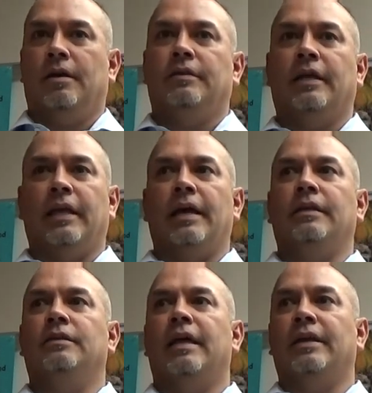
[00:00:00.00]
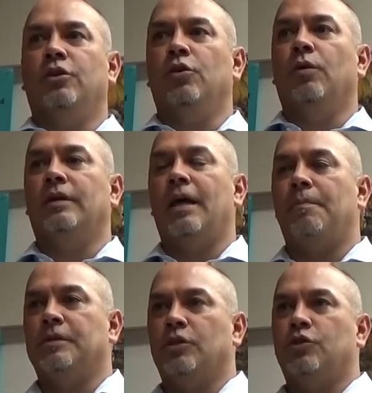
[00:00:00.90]
then they do a
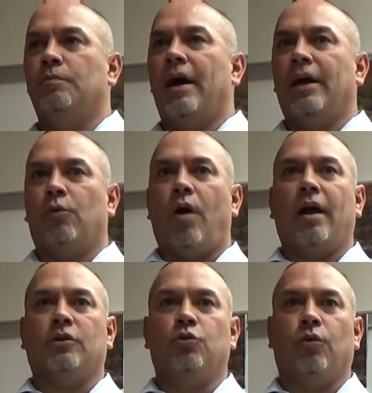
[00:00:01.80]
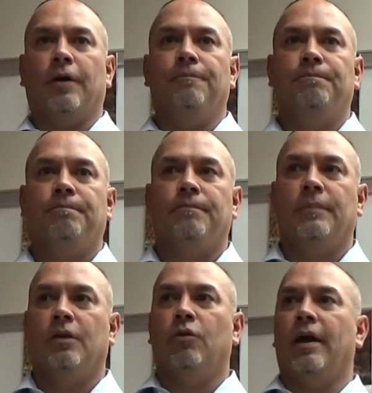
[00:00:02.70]
deposition by interrogatory,
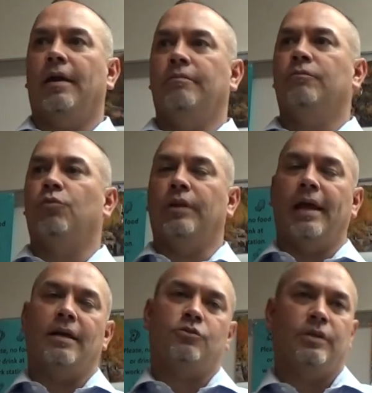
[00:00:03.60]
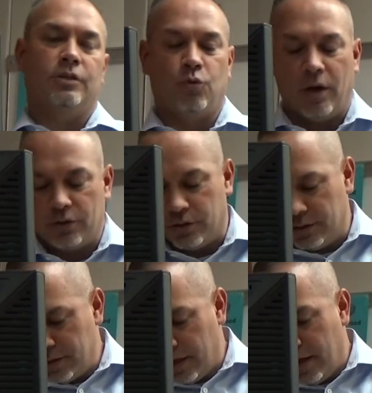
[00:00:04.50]
okay, where they answer these
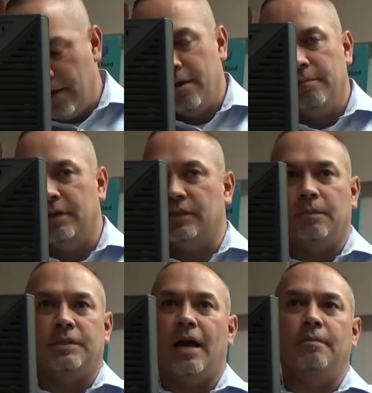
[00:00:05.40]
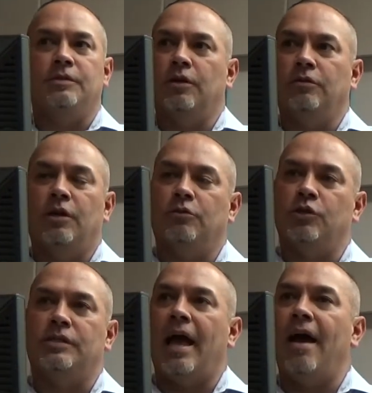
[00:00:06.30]
questions. But sometimes they'll
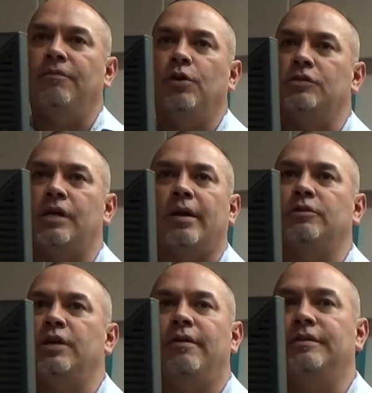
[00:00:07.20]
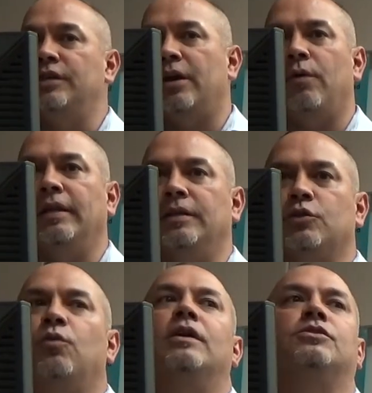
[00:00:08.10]
just have their secretary generate these
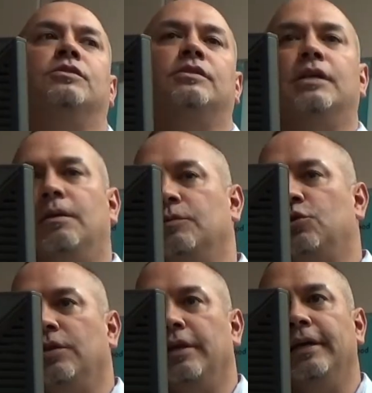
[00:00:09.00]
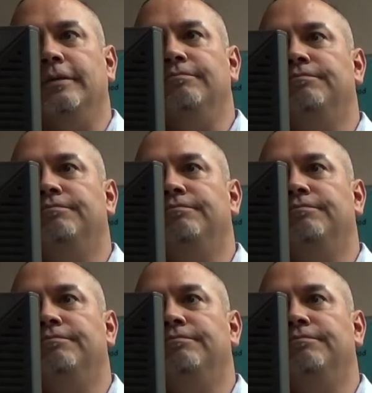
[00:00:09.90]
questions, send them to the